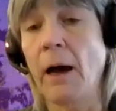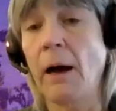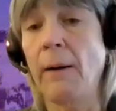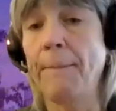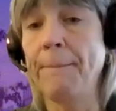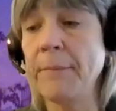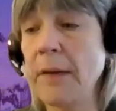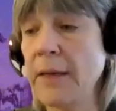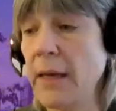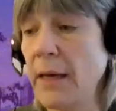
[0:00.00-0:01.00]

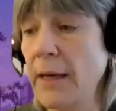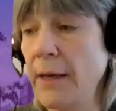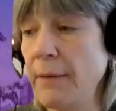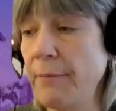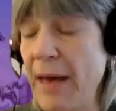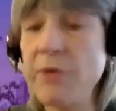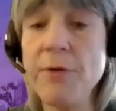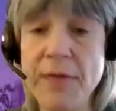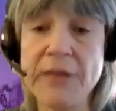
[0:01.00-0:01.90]
better